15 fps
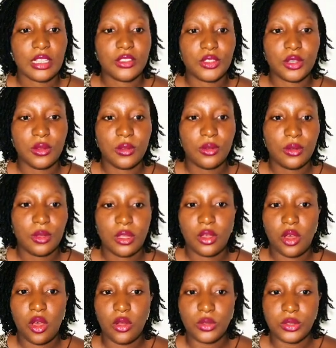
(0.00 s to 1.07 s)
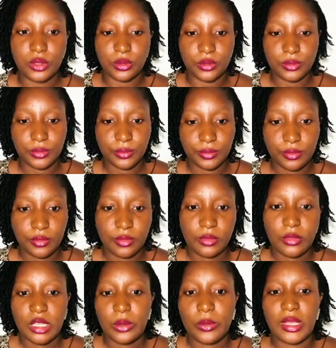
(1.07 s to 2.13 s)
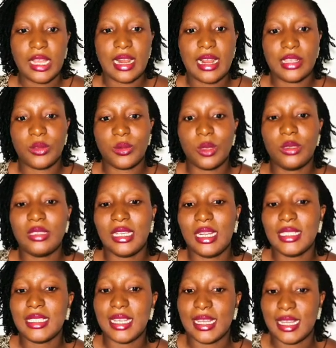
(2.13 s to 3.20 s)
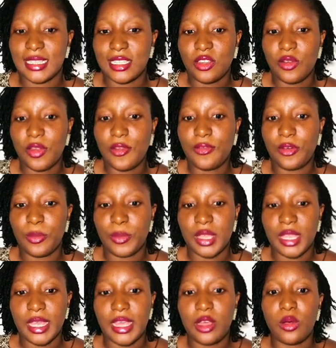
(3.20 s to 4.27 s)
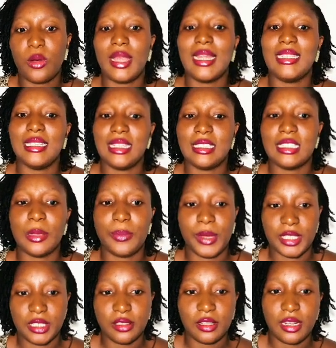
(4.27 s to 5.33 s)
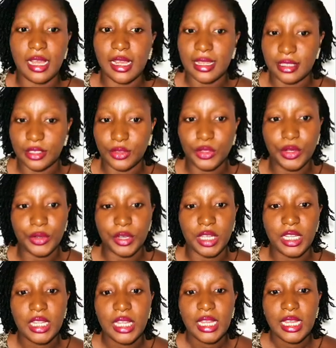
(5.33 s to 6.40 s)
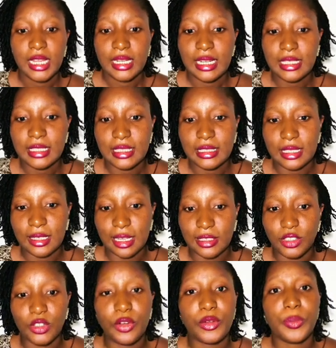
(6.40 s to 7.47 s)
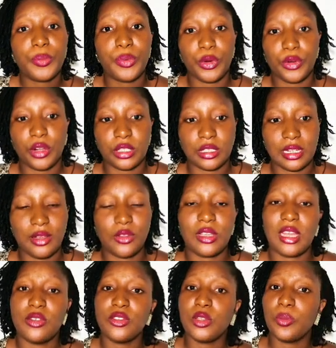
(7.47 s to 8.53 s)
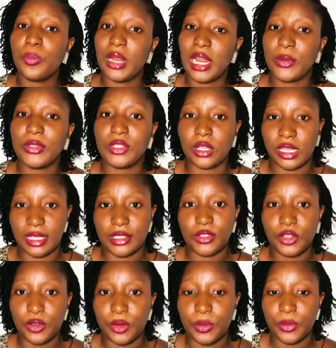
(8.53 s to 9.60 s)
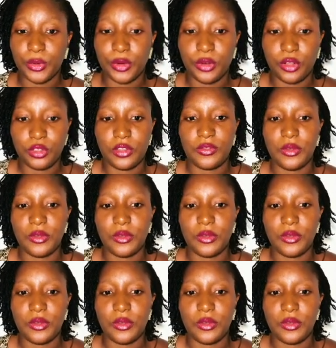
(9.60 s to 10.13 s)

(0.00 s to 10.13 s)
So also we can as well delete a category from here or edit a particular category. This is the category product. Now you can also play with your category product.